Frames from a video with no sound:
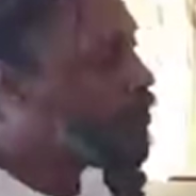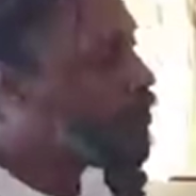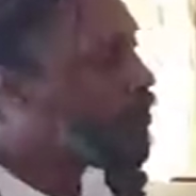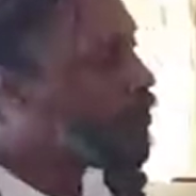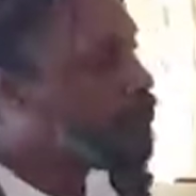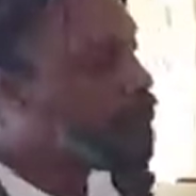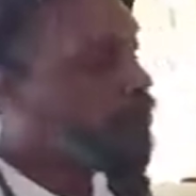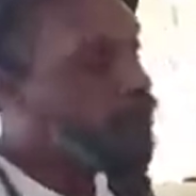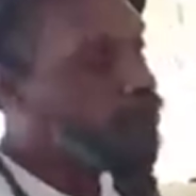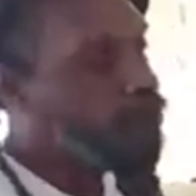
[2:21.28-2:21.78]
you to
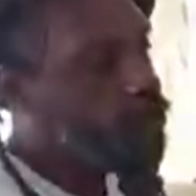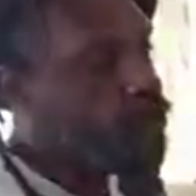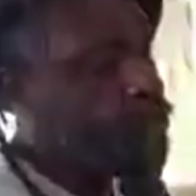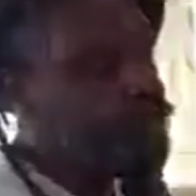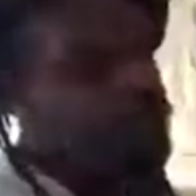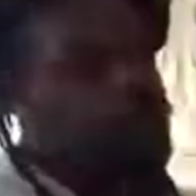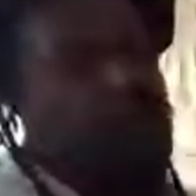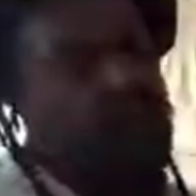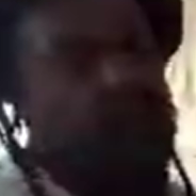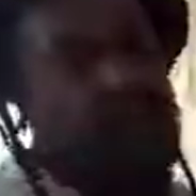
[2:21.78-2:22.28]
make sure that
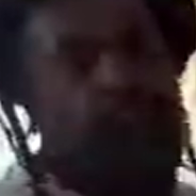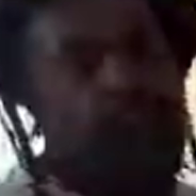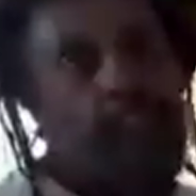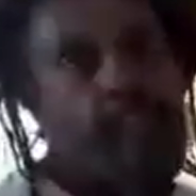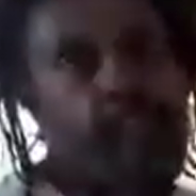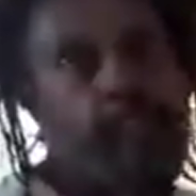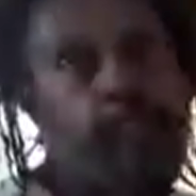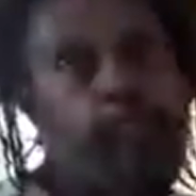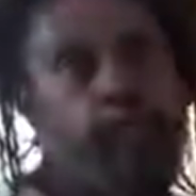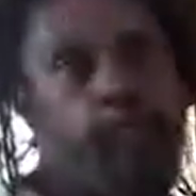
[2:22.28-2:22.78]
you have this
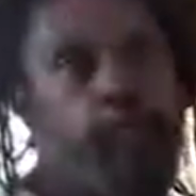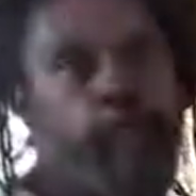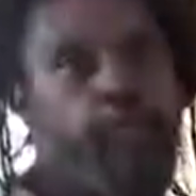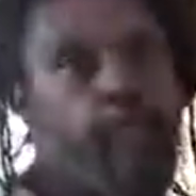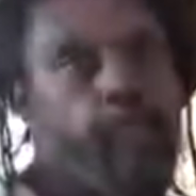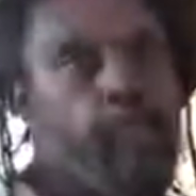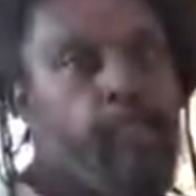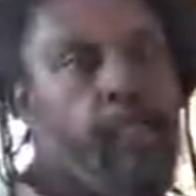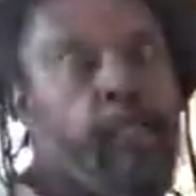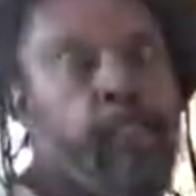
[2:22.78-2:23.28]
down,
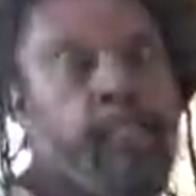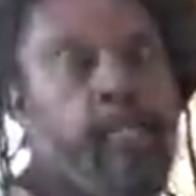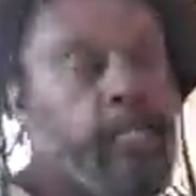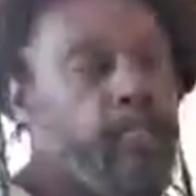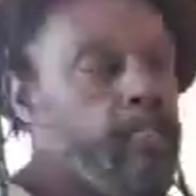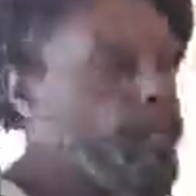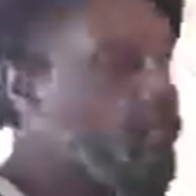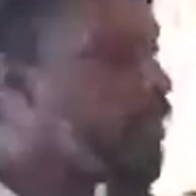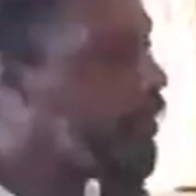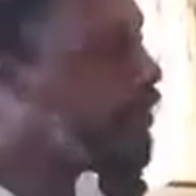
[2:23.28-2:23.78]

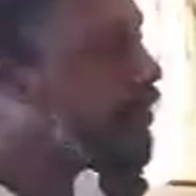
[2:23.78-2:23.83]
that a